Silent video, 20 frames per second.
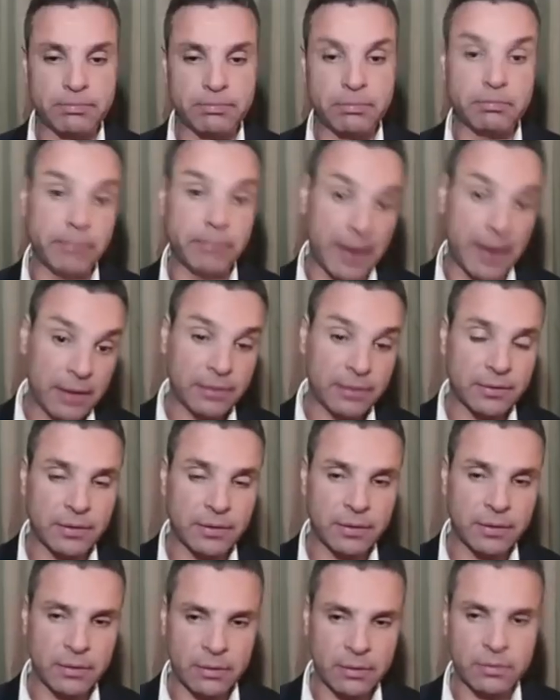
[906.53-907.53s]
better
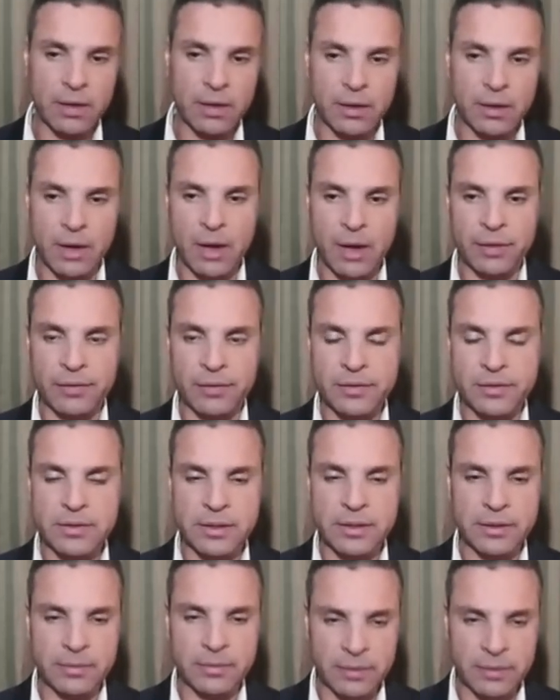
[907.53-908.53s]
than others
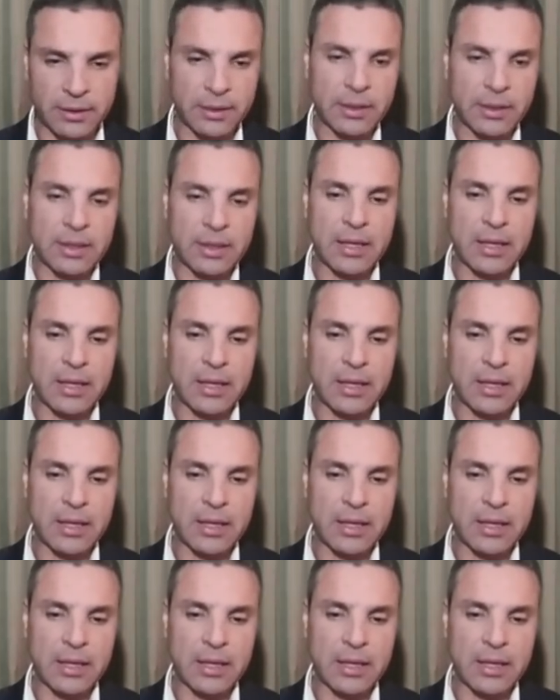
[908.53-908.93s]
in the